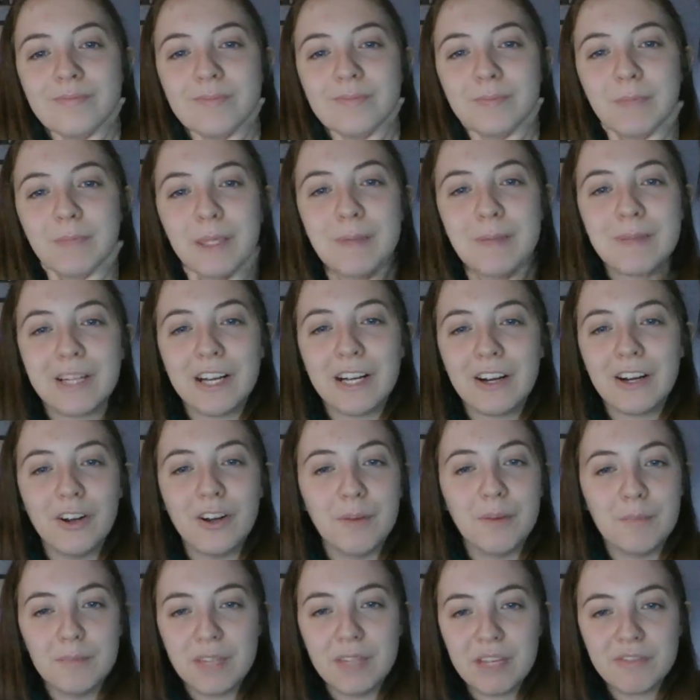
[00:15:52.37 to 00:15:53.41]
People at
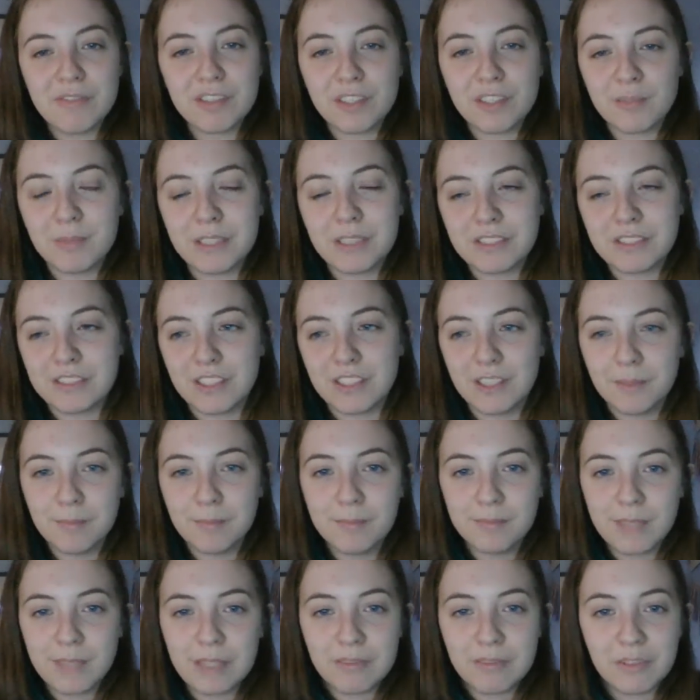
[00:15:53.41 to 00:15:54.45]
home, never split up,
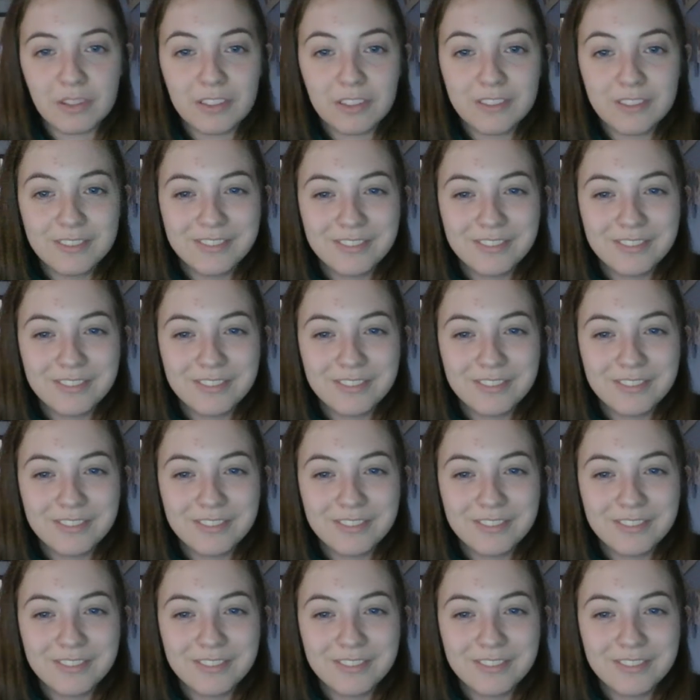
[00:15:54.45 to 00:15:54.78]
ever.